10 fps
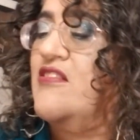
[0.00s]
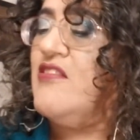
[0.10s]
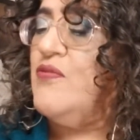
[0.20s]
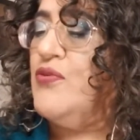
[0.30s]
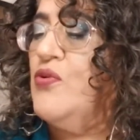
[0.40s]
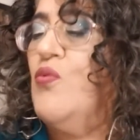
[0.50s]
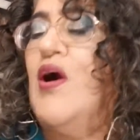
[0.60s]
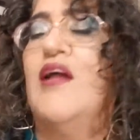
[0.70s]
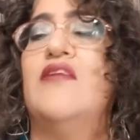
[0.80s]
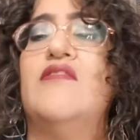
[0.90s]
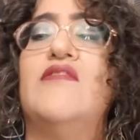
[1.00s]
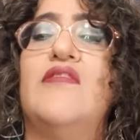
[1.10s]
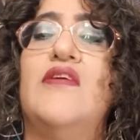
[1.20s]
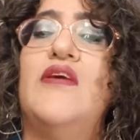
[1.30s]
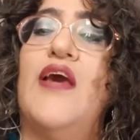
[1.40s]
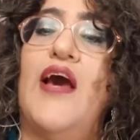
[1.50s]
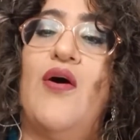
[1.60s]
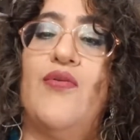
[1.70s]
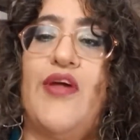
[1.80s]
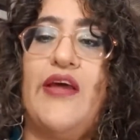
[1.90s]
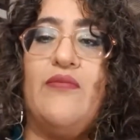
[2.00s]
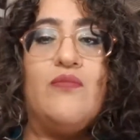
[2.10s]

steep for a little while and see how that